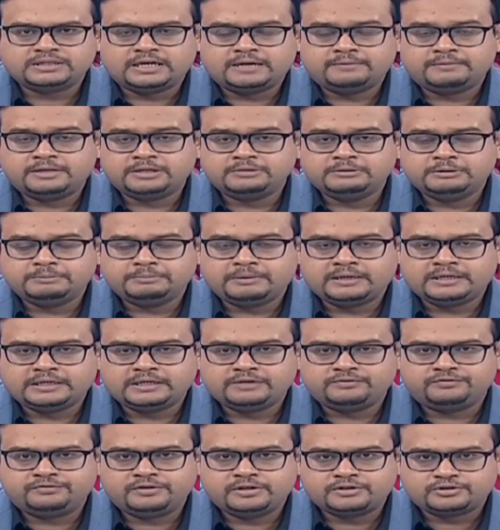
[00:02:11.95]
Ahmadi Party
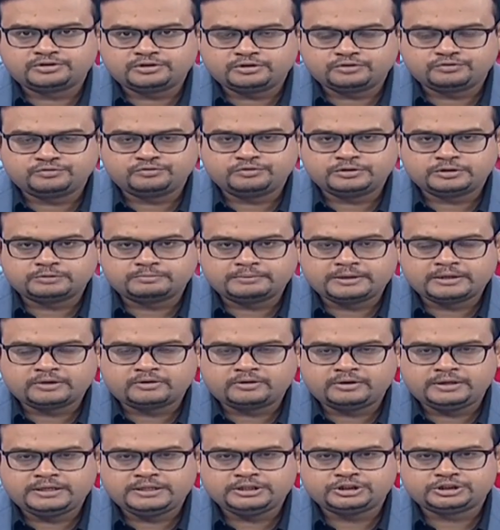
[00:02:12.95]
face-off with my
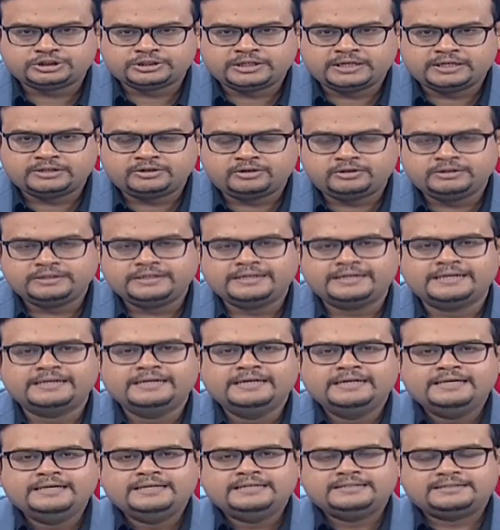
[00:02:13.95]
colleague Shriya Dandyal.
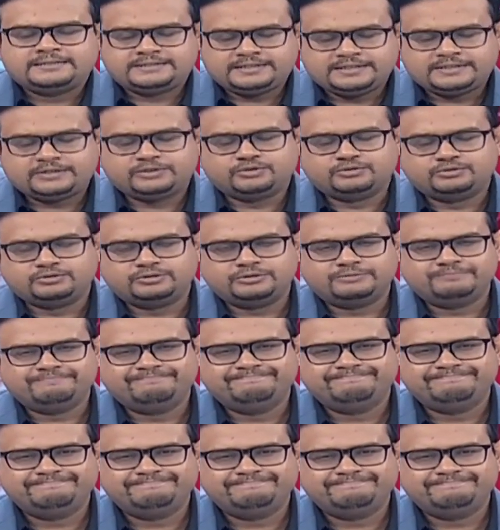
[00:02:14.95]
Stay tuned.